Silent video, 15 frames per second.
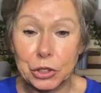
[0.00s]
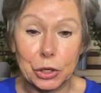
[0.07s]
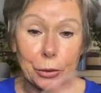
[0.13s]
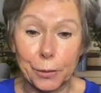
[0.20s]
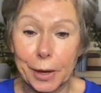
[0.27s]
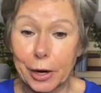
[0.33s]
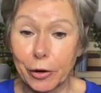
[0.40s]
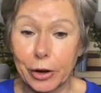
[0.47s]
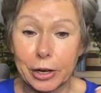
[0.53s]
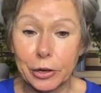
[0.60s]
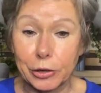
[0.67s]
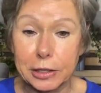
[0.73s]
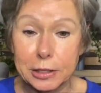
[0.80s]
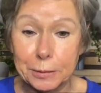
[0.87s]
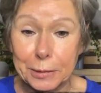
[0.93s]
So Merry
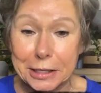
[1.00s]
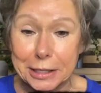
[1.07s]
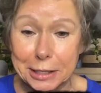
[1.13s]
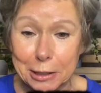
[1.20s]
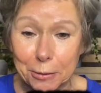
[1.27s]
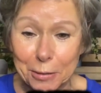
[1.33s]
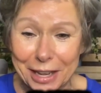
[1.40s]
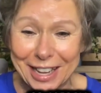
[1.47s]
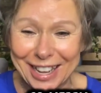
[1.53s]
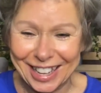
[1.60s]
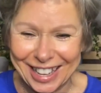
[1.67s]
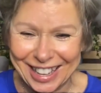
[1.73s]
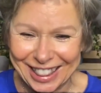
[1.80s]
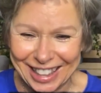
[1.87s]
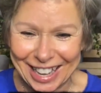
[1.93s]
Christmas to me.